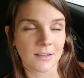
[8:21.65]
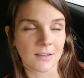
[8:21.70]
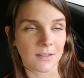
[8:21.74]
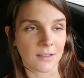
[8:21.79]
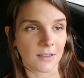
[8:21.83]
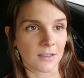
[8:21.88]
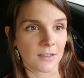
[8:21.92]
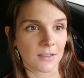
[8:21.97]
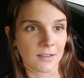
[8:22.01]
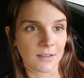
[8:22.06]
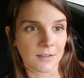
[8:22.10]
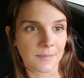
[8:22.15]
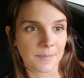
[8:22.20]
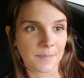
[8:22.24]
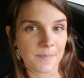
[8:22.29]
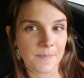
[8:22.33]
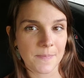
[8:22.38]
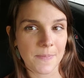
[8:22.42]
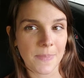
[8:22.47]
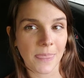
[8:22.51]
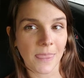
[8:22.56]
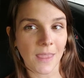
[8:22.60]
Like,
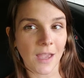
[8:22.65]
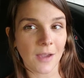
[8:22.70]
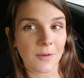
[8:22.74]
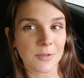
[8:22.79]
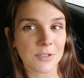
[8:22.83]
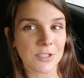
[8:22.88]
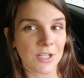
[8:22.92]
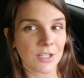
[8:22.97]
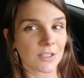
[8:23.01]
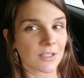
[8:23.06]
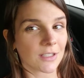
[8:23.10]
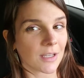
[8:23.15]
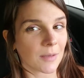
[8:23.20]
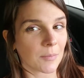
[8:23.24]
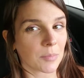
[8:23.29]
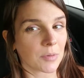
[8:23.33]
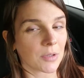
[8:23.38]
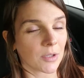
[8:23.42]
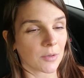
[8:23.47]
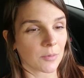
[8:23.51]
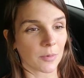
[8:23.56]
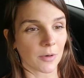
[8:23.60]
I wish I could get
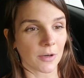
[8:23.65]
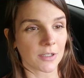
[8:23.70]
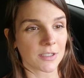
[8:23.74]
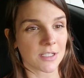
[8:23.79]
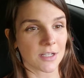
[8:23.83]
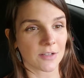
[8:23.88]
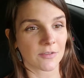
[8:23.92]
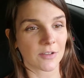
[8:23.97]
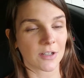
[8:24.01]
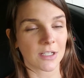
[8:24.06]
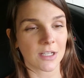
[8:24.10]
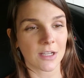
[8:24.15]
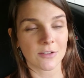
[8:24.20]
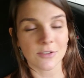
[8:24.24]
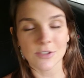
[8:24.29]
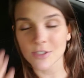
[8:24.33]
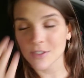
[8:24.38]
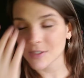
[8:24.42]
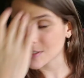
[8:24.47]
blood work done right now just